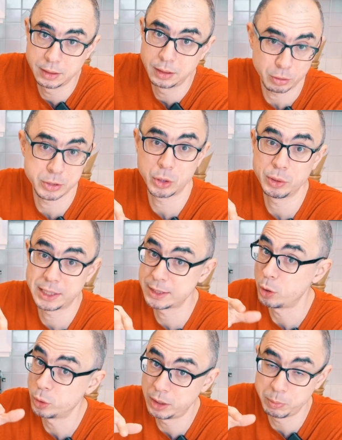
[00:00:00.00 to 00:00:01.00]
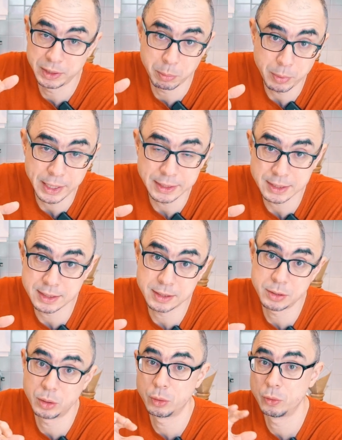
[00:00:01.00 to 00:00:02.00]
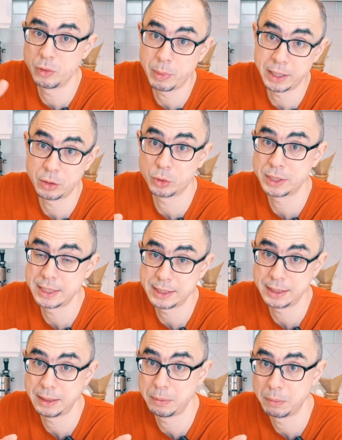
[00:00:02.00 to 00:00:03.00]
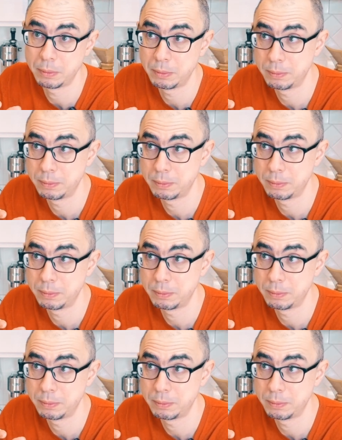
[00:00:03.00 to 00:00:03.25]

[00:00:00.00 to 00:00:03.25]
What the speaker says: Although it has only been a month, so we might not see